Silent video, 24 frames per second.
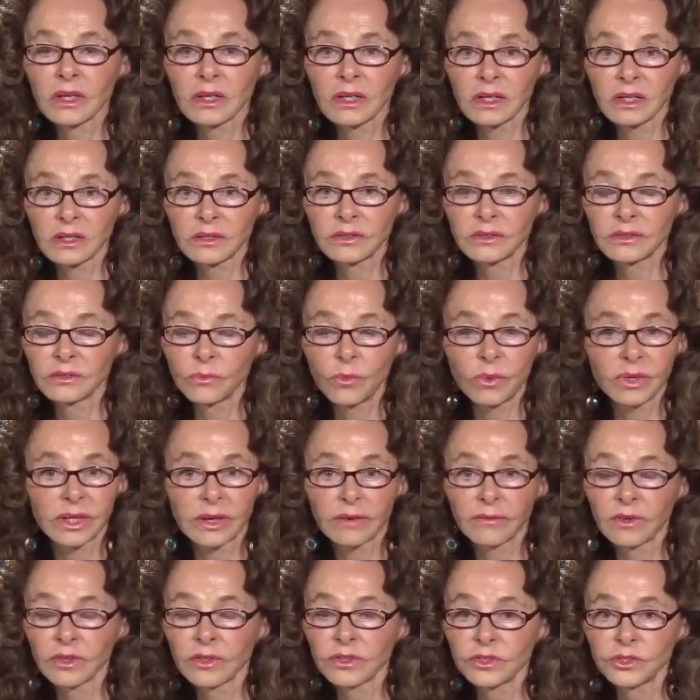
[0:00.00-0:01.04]
uh,
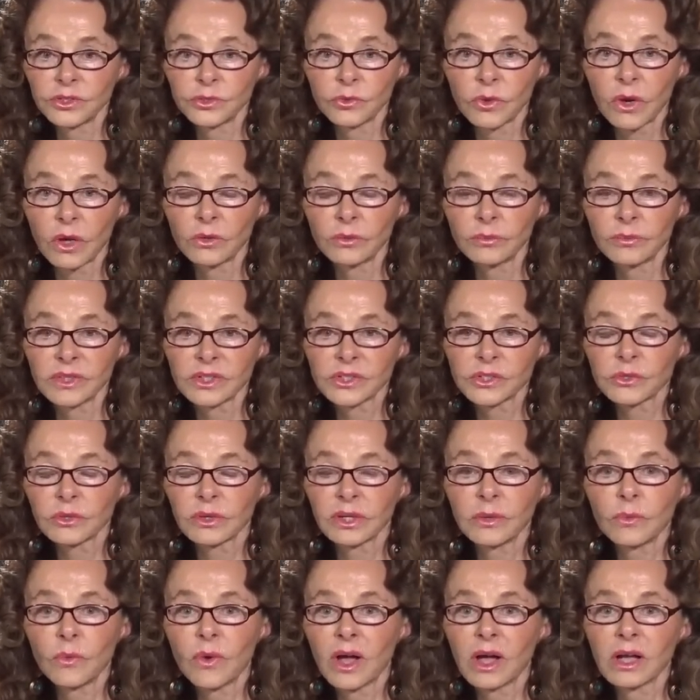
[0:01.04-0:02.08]
whatever the drone
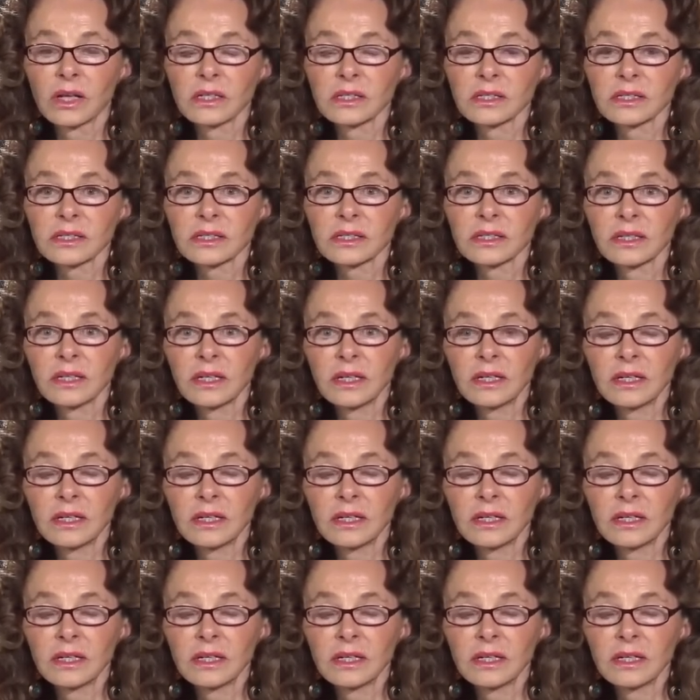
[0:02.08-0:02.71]
mystery was,